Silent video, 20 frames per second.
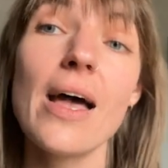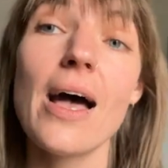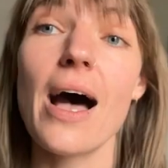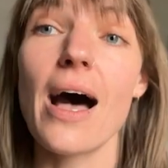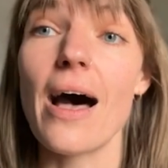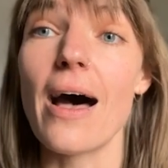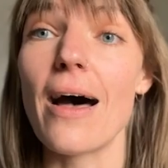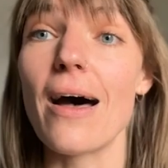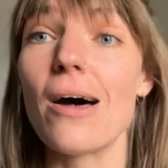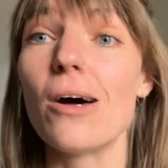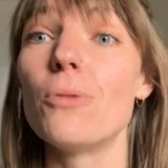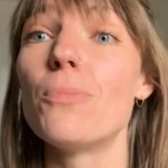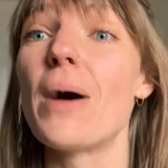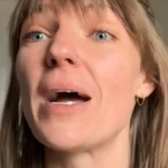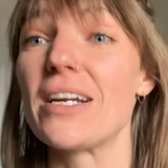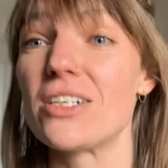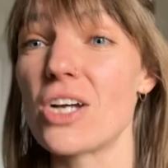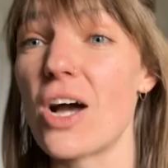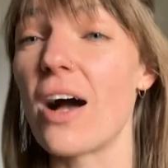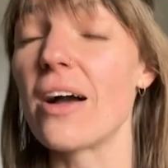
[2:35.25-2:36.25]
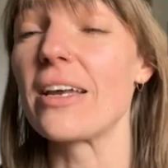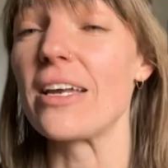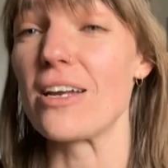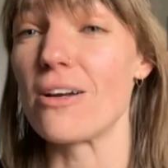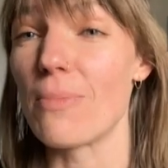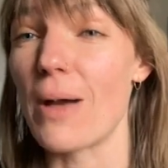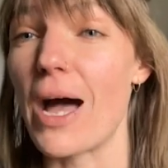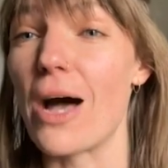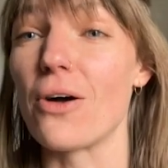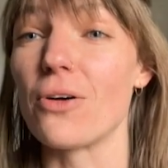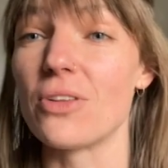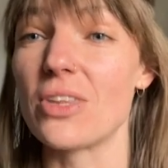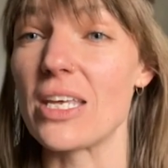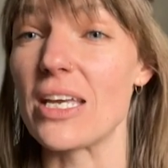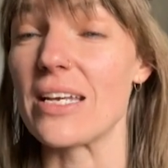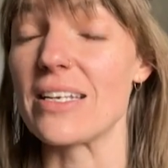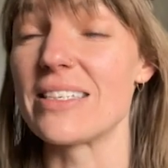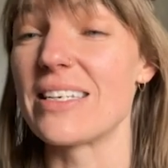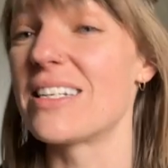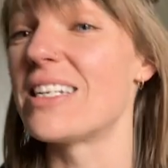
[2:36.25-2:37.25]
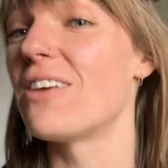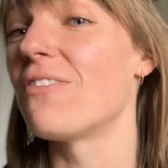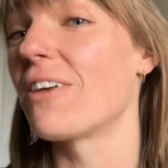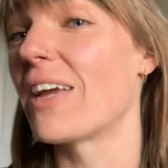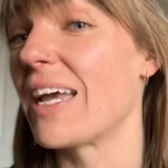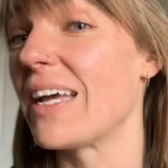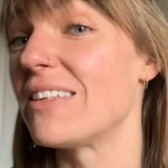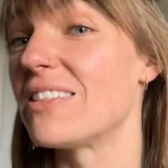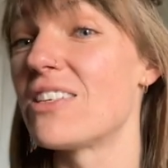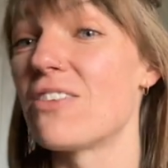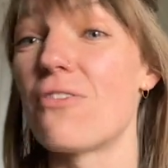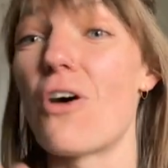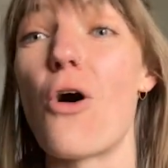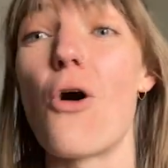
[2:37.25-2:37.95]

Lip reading: by talking about the significance of